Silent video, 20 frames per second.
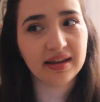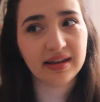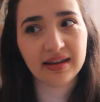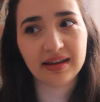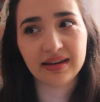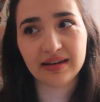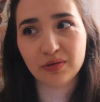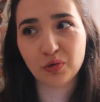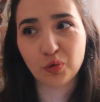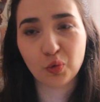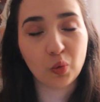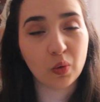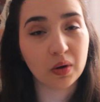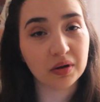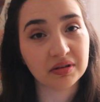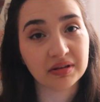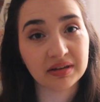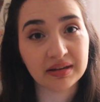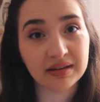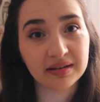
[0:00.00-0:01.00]
in
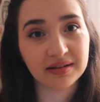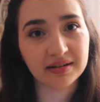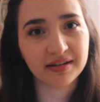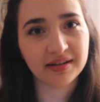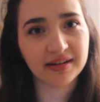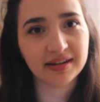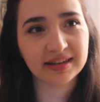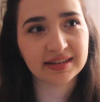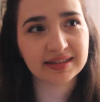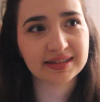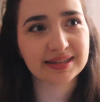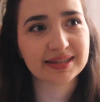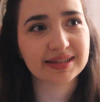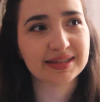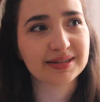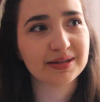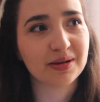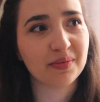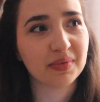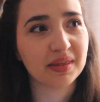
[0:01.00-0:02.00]
1 year. It's
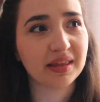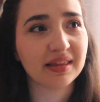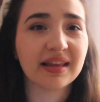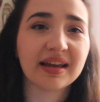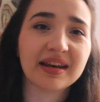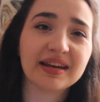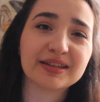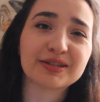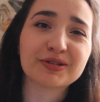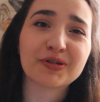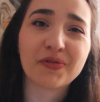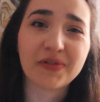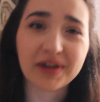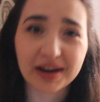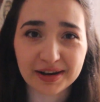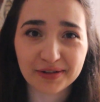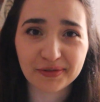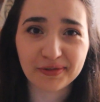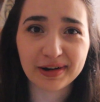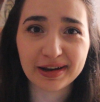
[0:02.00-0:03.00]
something that it's
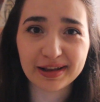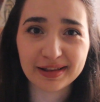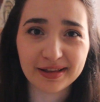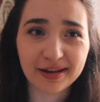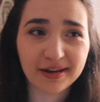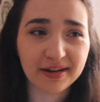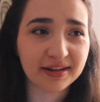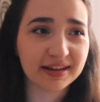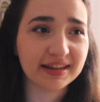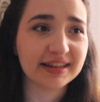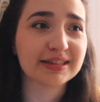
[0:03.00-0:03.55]
really, really long.